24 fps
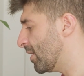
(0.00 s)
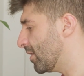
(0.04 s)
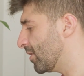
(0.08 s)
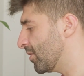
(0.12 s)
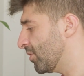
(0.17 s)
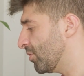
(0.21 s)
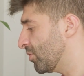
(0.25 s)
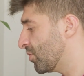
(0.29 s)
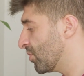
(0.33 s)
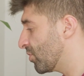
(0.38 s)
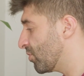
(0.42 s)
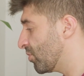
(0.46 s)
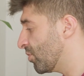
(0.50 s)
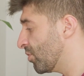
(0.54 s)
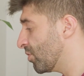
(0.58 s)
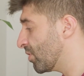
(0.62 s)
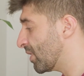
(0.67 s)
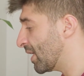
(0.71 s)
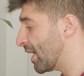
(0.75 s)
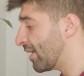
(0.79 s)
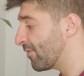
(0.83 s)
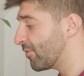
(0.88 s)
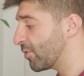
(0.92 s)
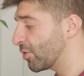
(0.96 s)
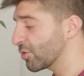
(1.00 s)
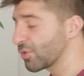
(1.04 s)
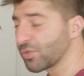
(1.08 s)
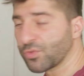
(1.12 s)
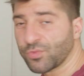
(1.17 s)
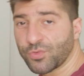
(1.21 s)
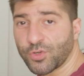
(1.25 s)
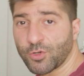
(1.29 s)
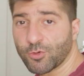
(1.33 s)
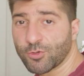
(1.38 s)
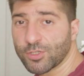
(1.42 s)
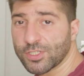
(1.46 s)
you don't have
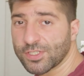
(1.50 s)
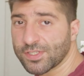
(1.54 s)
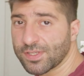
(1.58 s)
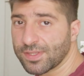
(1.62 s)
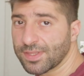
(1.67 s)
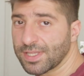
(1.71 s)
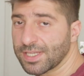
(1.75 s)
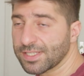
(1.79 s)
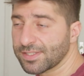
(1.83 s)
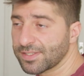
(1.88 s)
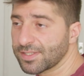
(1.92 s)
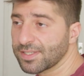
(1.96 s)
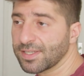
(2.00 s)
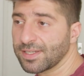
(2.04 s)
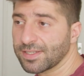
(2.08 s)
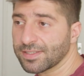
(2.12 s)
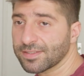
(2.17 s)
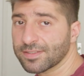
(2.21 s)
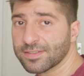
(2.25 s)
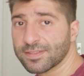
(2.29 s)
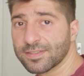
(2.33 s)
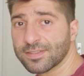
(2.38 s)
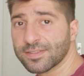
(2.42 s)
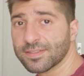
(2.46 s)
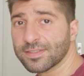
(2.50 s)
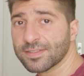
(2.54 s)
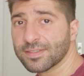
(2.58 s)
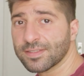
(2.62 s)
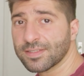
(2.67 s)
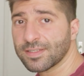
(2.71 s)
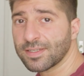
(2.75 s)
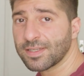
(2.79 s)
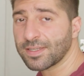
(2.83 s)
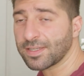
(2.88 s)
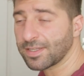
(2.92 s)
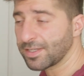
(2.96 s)
autofocus, and that's it.
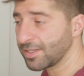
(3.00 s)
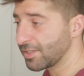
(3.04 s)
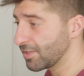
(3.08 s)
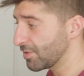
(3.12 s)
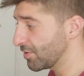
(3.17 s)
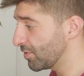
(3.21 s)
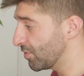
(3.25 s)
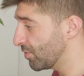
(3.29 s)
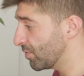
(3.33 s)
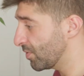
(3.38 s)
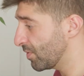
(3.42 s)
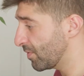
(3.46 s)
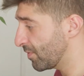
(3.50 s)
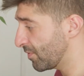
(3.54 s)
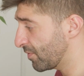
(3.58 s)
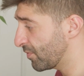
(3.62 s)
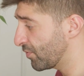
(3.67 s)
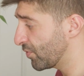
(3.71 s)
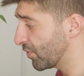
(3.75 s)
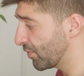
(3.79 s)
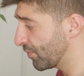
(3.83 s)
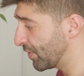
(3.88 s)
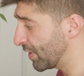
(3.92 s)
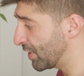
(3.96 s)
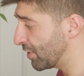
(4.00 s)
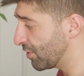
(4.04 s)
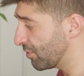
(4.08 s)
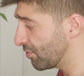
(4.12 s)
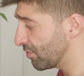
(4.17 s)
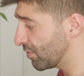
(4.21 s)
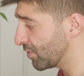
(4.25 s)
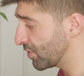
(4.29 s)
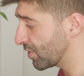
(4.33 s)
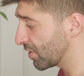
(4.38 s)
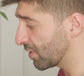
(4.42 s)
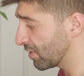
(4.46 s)
And you, for
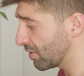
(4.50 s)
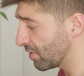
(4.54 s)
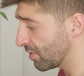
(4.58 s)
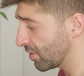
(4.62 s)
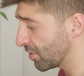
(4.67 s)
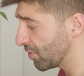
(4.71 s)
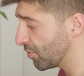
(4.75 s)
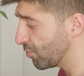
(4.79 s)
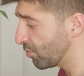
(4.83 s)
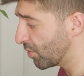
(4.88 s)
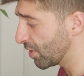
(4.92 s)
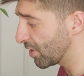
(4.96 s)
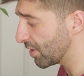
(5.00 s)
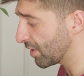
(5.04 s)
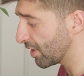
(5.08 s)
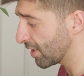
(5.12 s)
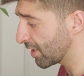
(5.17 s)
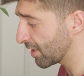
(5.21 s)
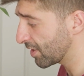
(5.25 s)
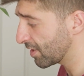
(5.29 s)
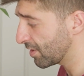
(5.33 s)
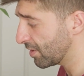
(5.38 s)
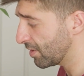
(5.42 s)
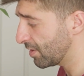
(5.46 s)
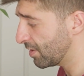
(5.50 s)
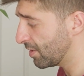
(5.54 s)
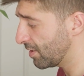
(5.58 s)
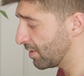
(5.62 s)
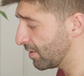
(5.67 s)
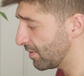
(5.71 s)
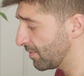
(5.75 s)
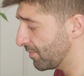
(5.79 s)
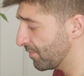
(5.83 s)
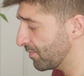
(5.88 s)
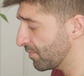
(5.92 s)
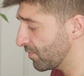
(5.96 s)
video in general, you want like
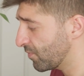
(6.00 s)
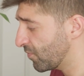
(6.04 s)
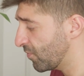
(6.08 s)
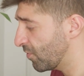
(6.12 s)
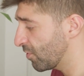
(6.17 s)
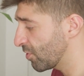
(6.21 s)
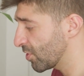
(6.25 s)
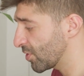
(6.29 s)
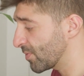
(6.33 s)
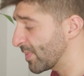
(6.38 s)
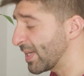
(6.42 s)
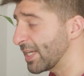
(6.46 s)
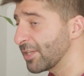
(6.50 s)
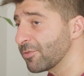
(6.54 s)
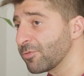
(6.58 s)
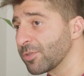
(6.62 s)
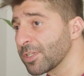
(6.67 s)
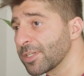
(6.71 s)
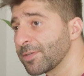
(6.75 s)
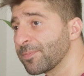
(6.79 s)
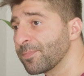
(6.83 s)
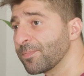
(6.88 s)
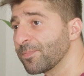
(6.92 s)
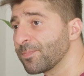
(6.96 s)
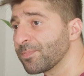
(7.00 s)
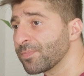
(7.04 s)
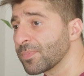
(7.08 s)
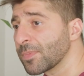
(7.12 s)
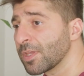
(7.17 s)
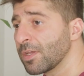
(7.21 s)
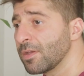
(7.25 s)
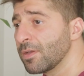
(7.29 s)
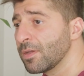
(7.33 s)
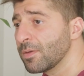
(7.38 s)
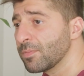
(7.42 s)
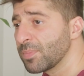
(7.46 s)
focus manually.
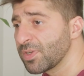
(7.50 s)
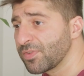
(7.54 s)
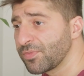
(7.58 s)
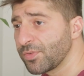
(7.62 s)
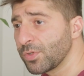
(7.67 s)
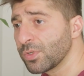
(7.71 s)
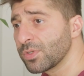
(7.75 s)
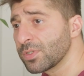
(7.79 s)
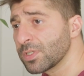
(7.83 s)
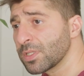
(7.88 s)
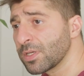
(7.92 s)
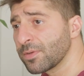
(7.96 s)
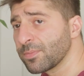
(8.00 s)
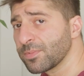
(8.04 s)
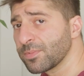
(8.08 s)
But if you're a